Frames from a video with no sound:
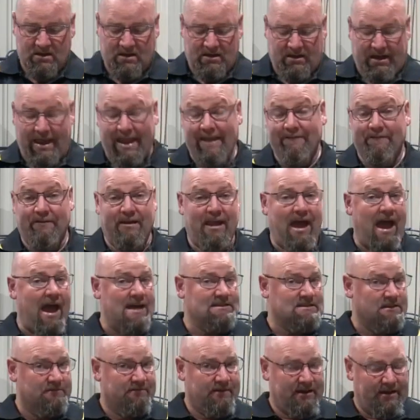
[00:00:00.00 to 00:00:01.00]
even
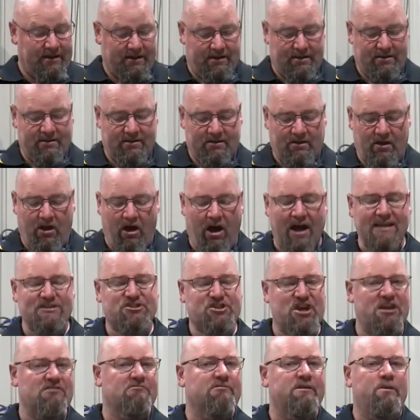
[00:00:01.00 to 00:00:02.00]
as a rigger, I
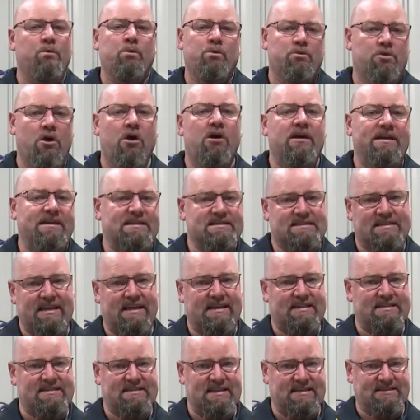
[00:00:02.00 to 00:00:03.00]
generally will not
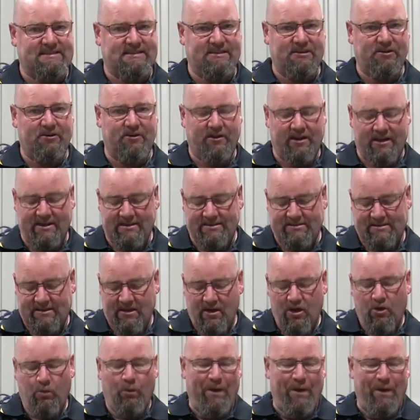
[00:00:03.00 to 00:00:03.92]
exceed 60 degrees.